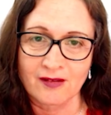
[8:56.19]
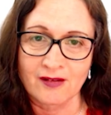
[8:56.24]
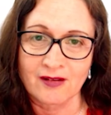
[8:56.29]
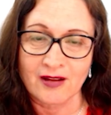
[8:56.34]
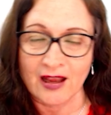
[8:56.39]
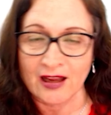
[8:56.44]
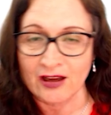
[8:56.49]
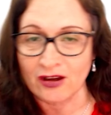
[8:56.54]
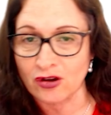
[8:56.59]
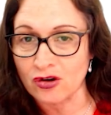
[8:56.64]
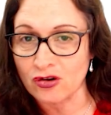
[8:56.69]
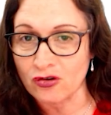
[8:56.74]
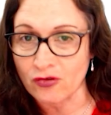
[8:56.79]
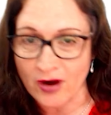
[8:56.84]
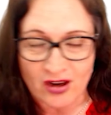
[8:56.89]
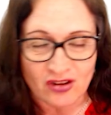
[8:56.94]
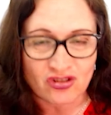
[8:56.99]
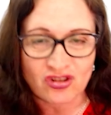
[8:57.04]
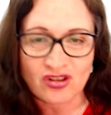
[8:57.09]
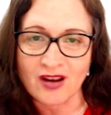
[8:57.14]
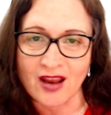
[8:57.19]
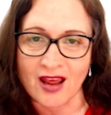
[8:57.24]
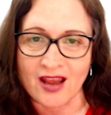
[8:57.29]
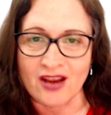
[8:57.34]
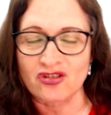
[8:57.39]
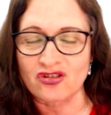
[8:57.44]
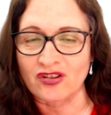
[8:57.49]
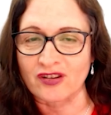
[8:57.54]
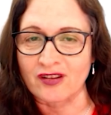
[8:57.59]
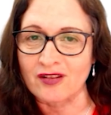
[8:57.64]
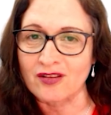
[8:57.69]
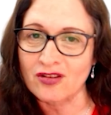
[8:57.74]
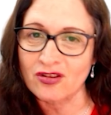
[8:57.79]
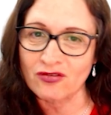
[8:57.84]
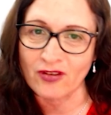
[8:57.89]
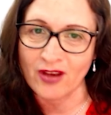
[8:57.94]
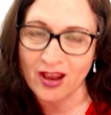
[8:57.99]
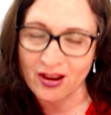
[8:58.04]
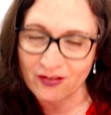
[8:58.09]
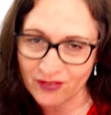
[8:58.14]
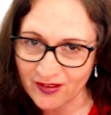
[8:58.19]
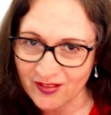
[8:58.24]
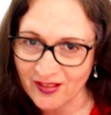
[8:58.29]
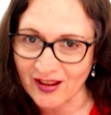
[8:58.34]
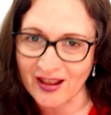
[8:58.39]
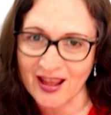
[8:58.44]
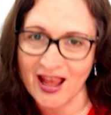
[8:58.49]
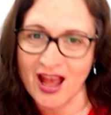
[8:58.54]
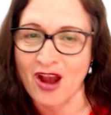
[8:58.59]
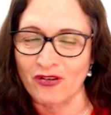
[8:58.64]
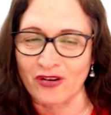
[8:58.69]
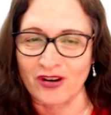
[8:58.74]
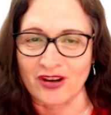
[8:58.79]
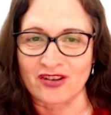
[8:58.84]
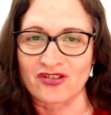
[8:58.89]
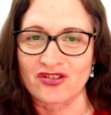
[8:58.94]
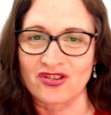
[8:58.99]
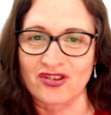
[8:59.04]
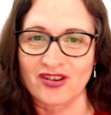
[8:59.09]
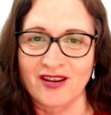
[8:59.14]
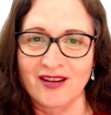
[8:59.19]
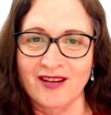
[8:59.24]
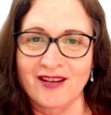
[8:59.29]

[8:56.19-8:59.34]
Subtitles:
And congratulations for having the courage